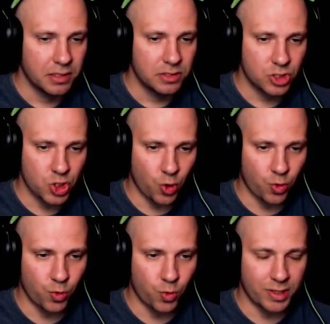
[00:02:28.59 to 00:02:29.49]

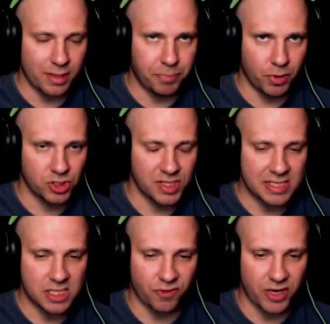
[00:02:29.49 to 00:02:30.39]
So, the boss
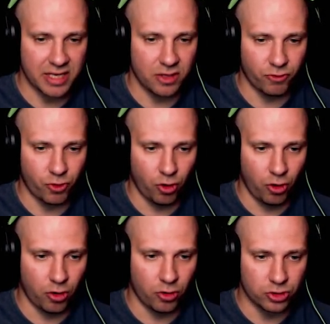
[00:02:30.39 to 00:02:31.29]
is Fred, of
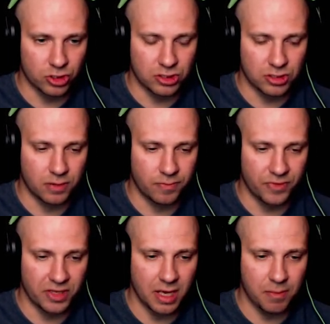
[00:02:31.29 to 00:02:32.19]
course.
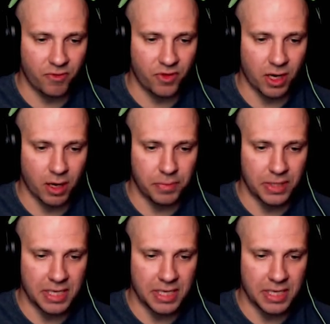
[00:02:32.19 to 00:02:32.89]
The name of the company